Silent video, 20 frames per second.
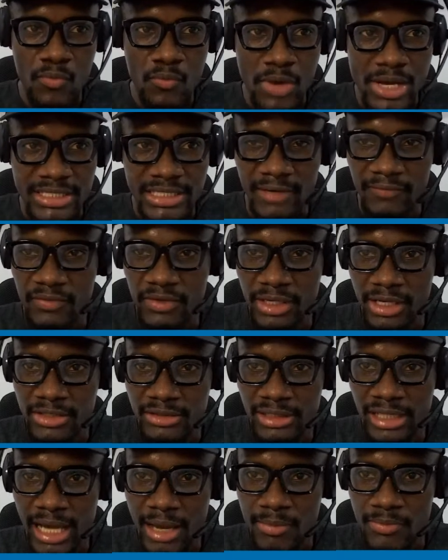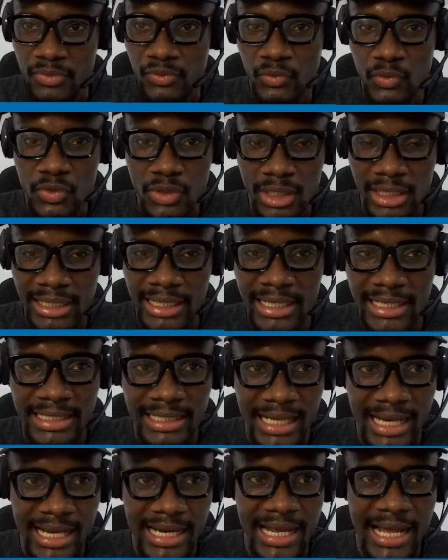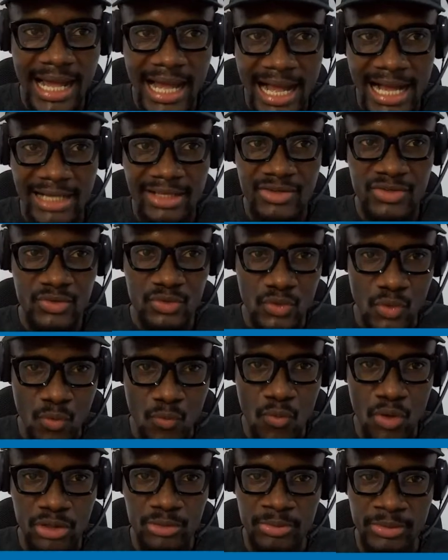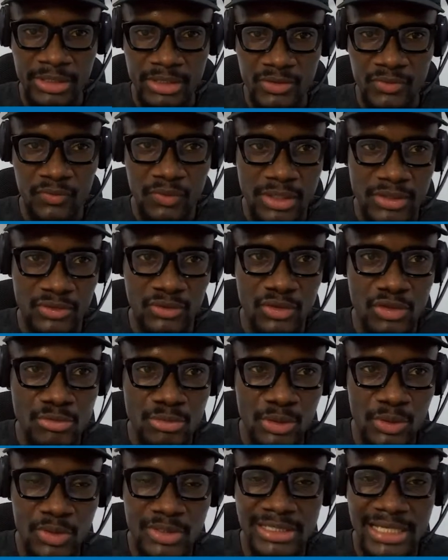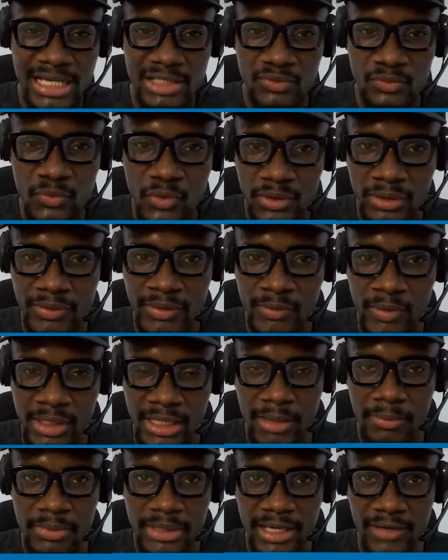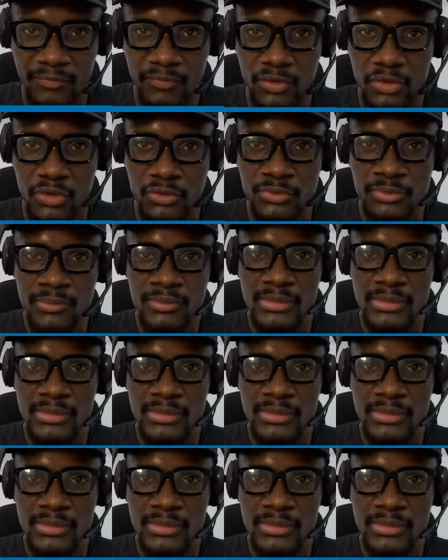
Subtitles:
West African time. So go ahead and ask your WordPress question because that's what I'm here for.